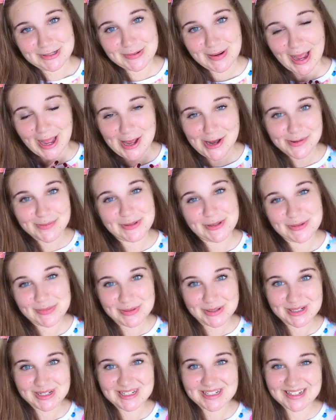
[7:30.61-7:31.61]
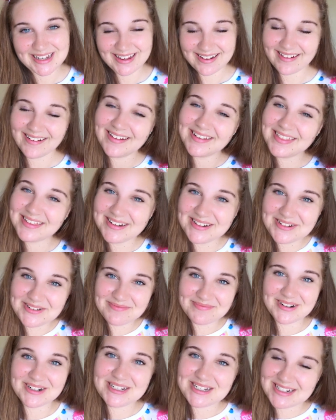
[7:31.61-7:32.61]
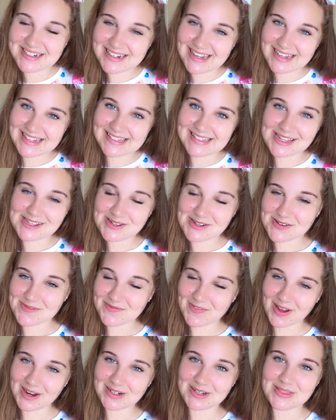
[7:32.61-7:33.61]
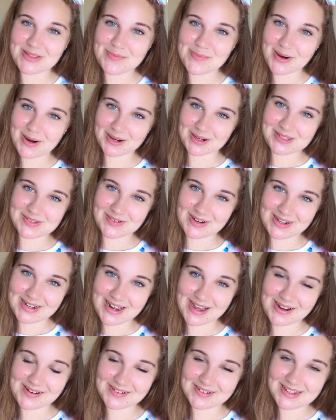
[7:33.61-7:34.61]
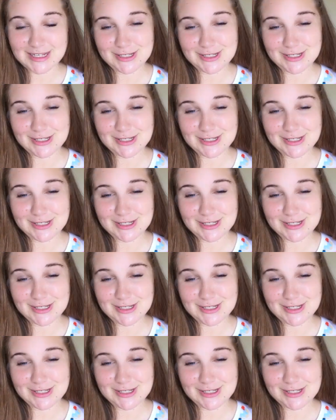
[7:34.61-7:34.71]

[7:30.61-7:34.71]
I hope you appreciate all the new merchandise that you can find in the parks right now.